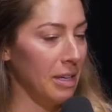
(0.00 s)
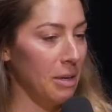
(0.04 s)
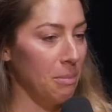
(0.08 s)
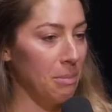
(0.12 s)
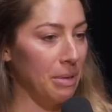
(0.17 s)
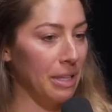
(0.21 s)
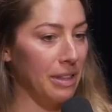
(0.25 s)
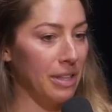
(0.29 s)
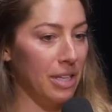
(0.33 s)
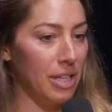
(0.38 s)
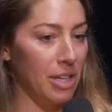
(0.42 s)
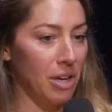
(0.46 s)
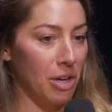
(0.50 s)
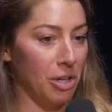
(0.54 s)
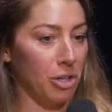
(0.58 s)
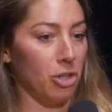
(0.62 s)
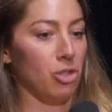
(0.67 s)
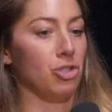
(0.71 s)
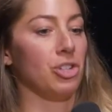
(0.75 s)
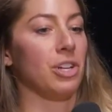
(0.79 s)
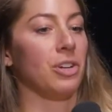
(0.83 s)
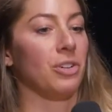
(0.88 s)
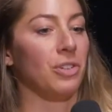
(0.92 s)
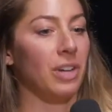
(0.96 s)
but the younger
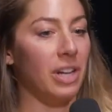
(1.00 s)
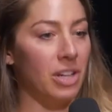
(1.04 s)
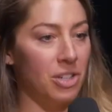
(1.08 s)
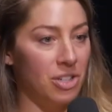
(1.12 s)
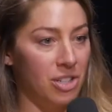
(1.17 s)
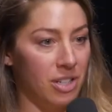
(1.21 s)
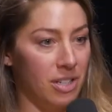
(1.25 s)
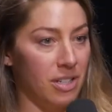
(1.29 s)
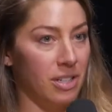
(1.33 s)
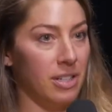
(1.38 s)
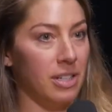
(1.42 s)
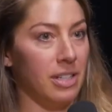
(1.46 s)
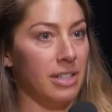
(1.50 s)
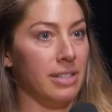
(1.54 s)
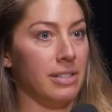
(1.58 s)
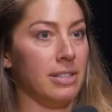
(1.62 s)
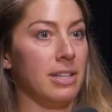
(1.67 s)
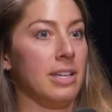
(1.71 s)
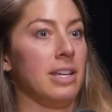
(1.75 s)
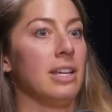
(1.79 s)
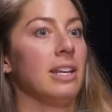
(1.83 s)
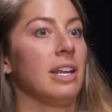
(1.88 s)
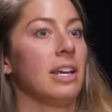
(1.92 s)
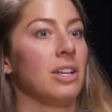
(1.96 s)
generation, these
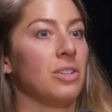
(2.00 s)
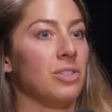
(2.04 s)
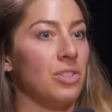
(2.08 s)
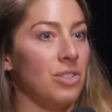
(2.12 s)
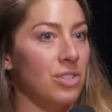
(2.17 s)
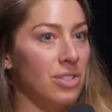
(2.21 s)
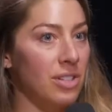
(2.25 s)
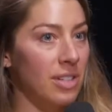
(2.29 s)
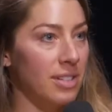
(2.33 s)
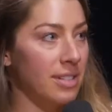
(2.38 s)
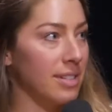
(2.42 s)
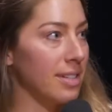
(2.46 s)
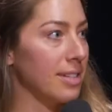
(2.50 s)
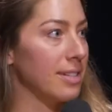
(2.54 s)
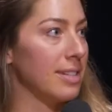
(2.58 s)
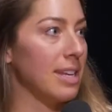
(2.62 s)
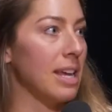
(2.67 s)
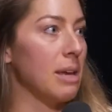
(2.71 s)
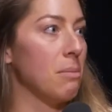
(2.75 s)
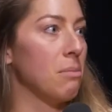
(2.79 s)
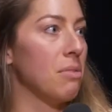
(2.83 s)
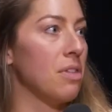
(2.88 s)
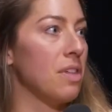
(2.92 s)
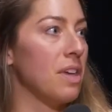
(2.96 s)
teenagers, it's the
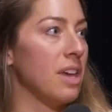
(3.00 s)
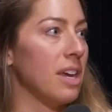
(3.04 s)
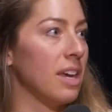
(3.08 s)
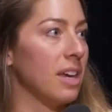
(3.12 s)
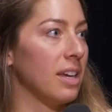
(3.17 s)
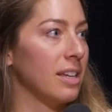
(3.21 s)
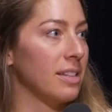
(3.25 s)
same thing.